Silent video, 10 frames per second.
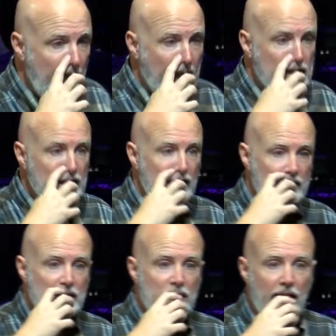and
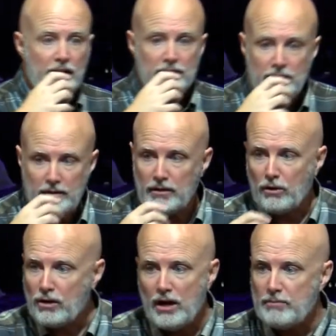and and you
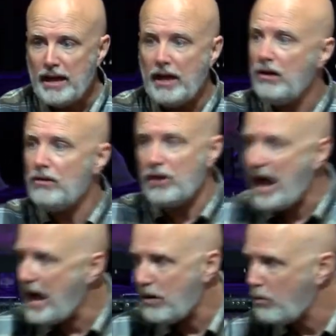know, come hell or
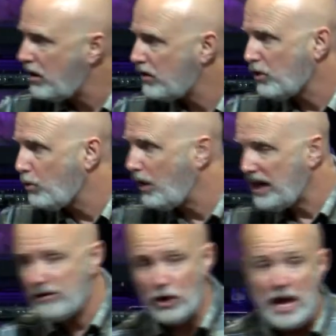high water or
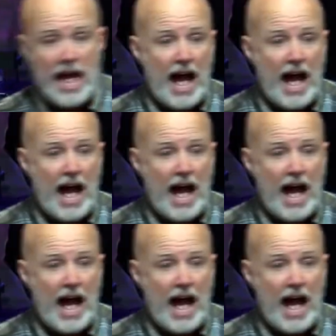whatever,